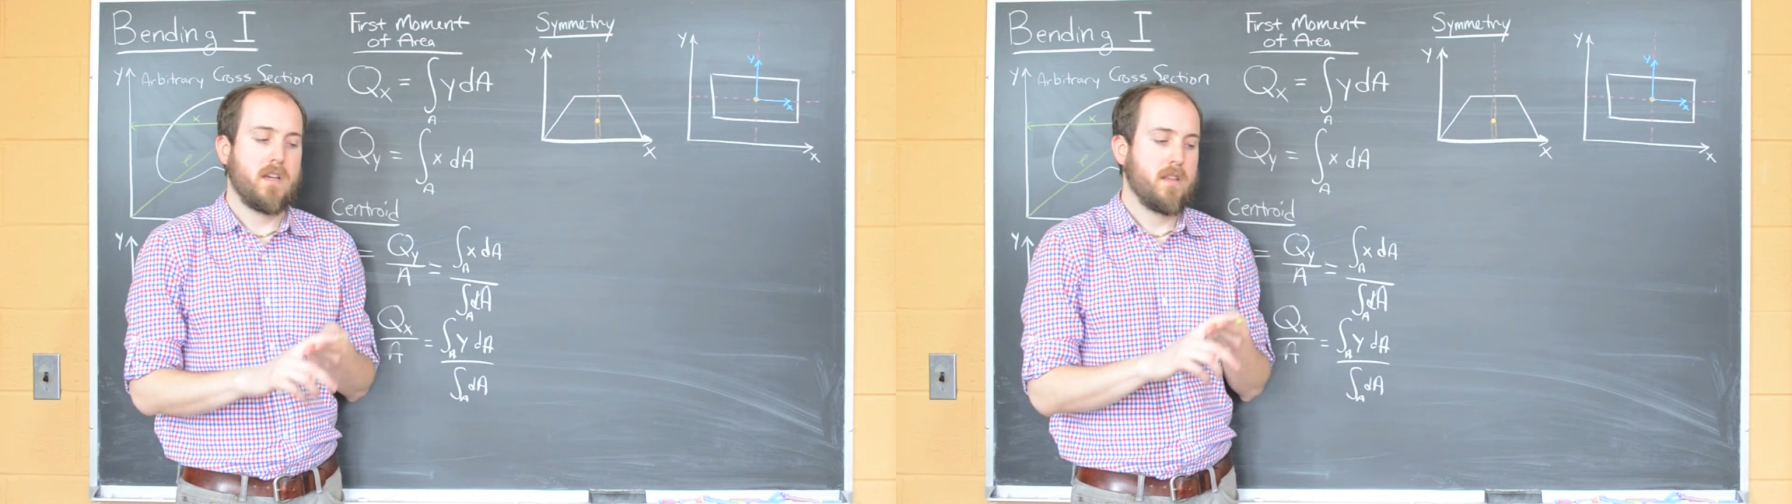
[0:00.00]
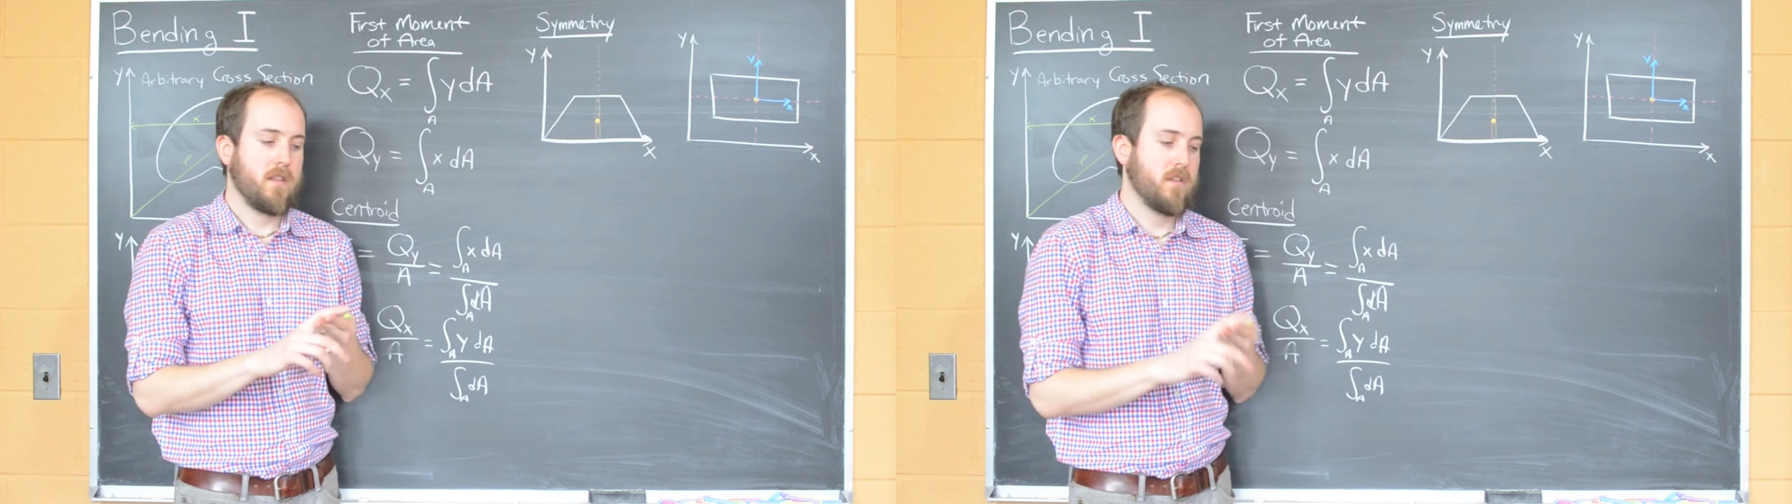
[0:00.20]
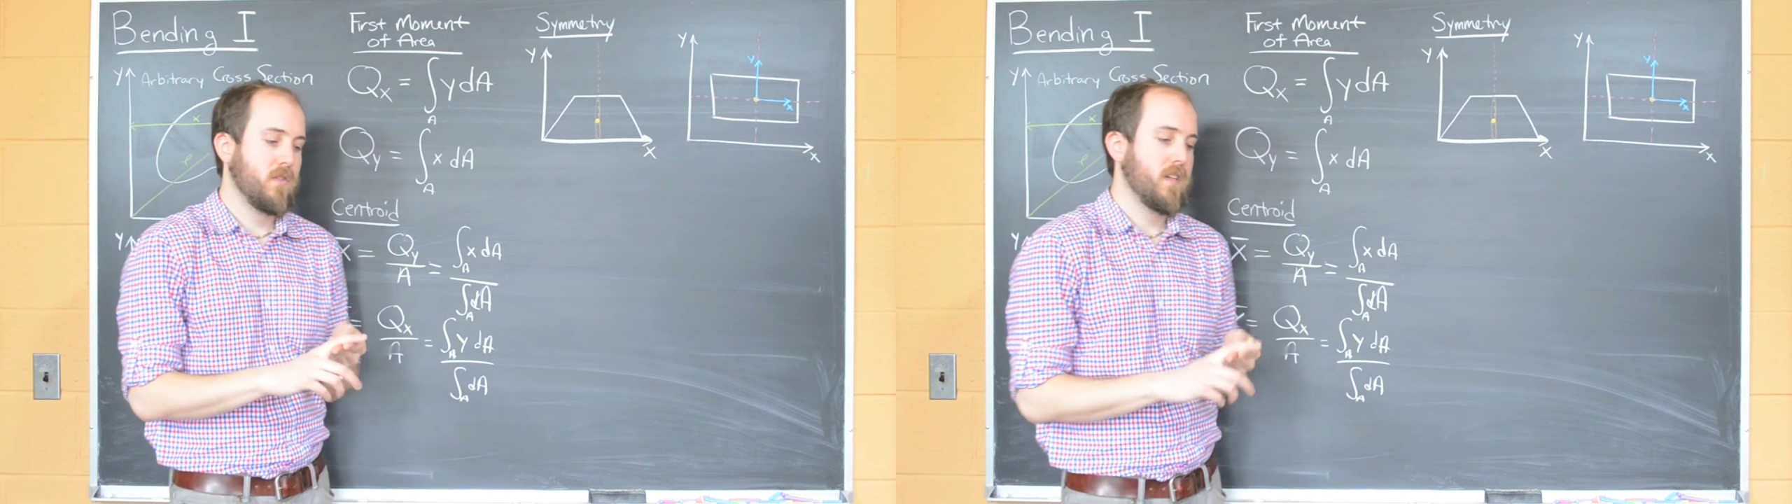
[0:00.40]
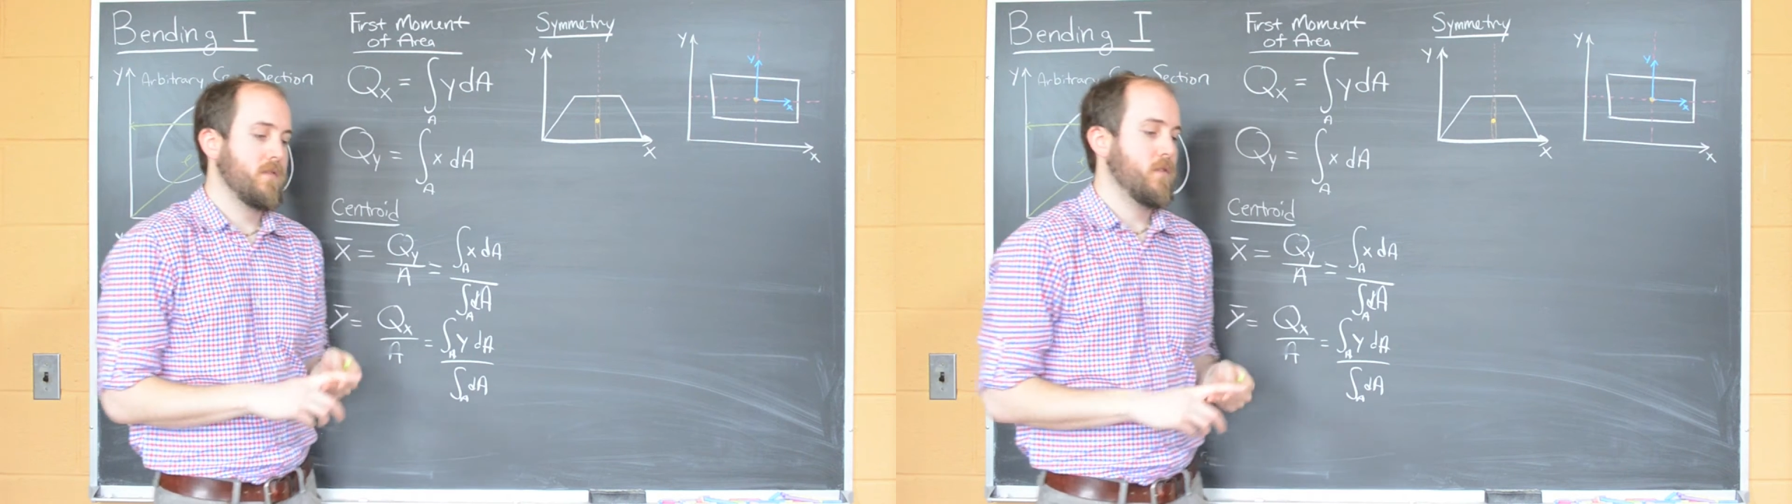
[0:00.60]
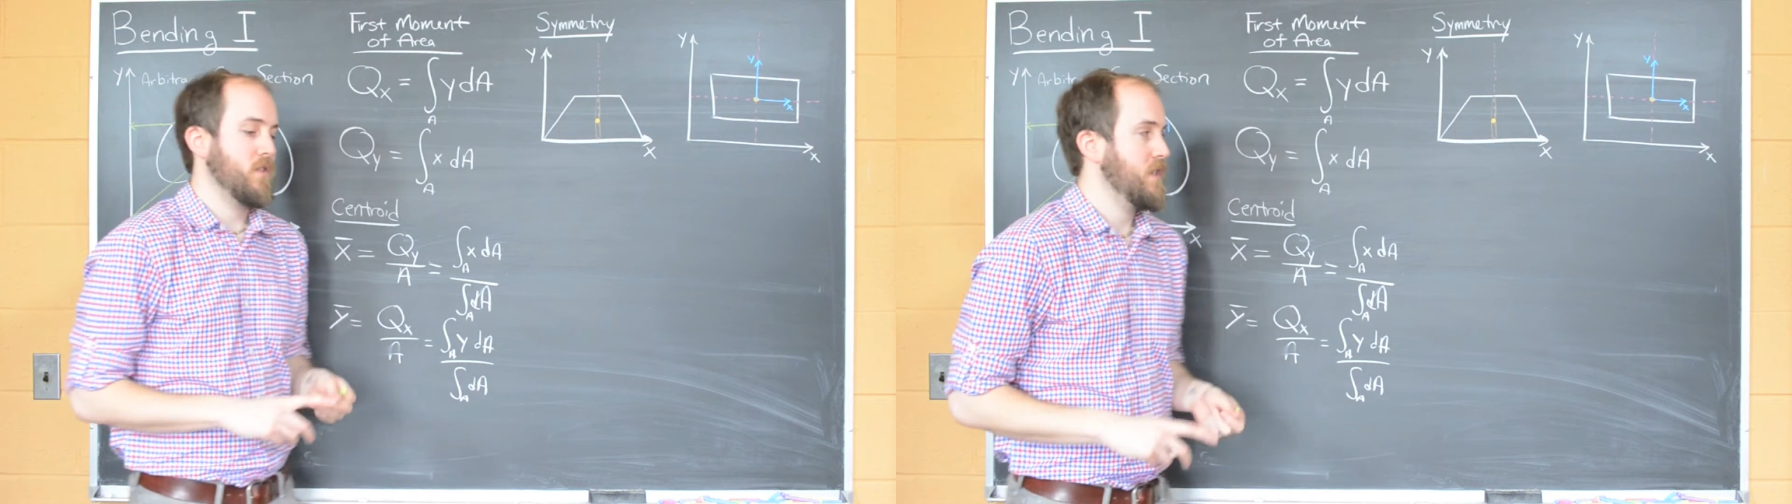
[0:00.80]
the
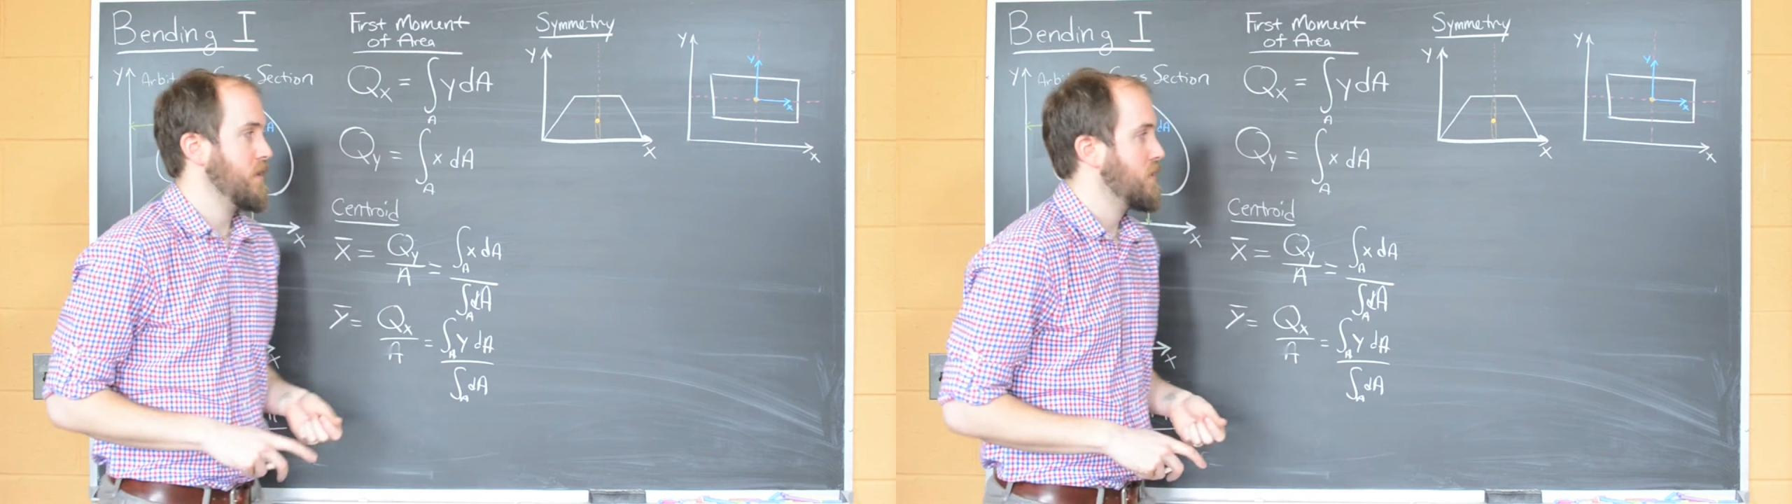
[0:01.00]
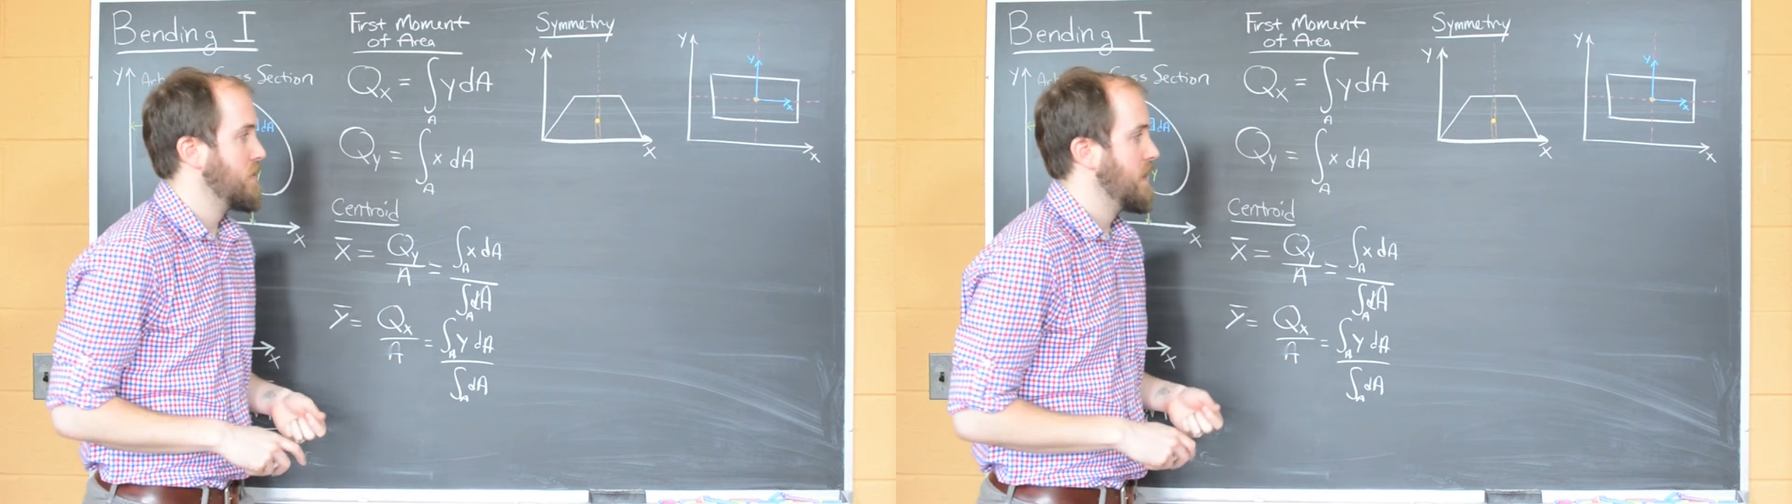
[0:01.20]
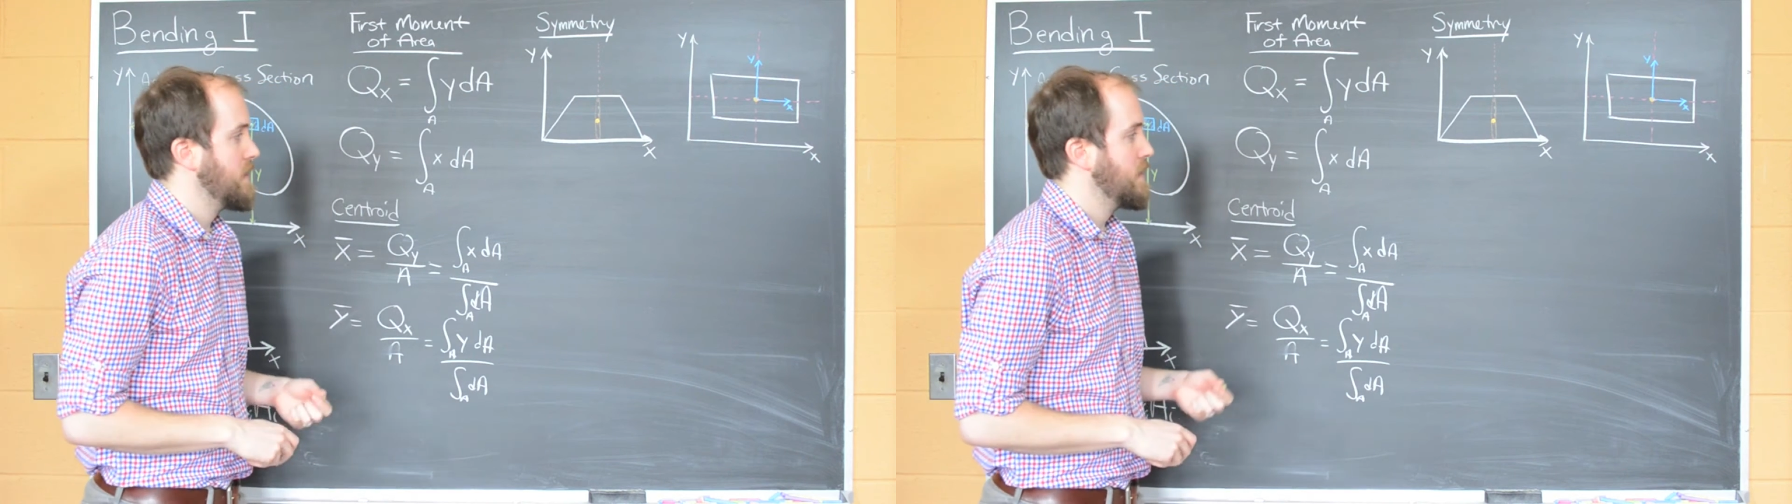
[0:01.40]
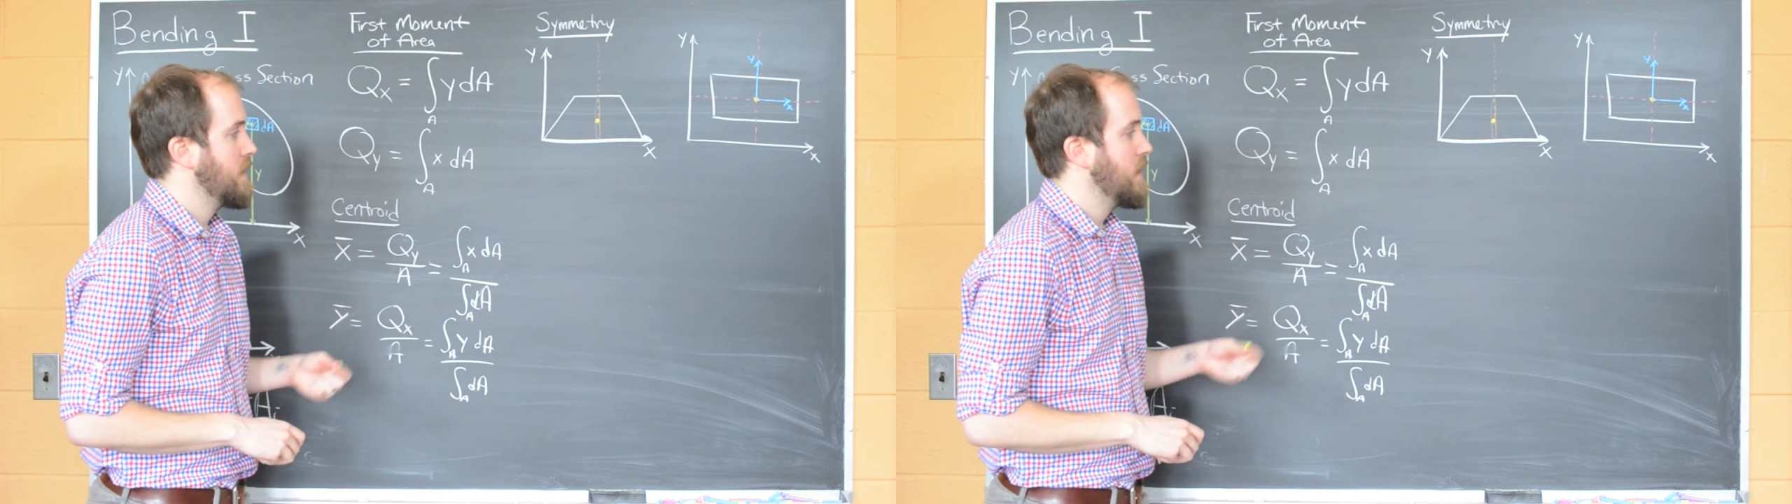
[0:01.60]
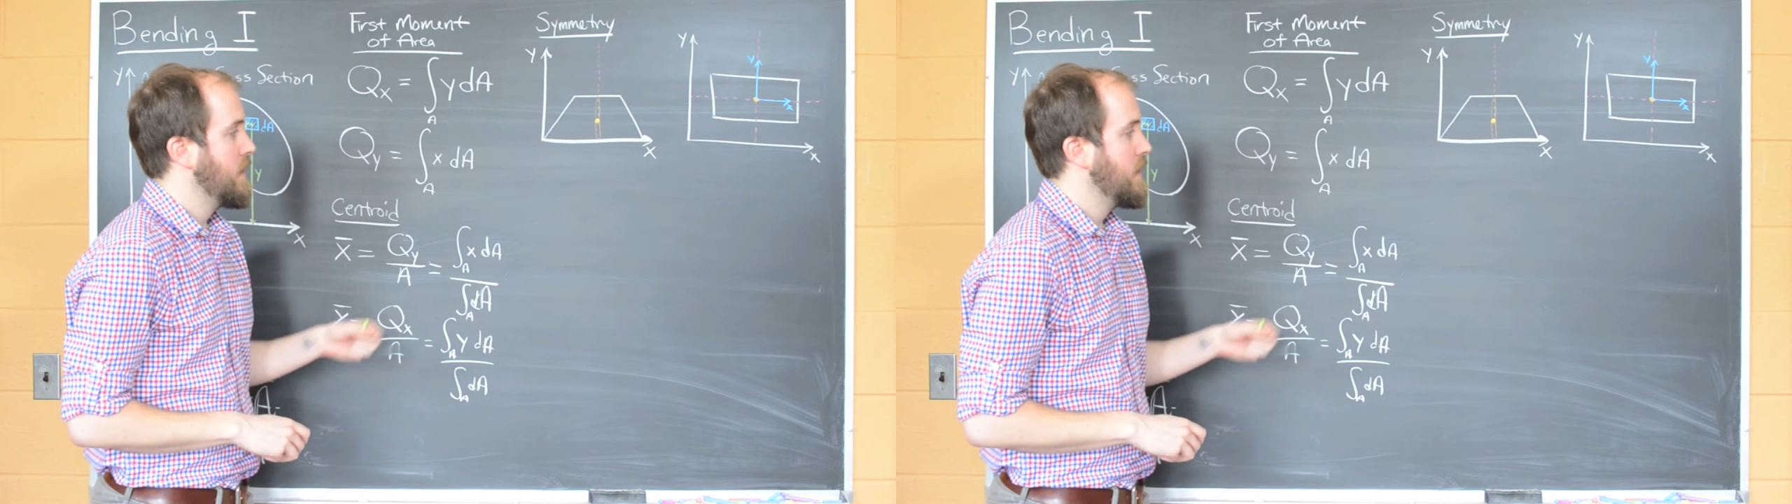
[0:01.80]
transverse shear stress.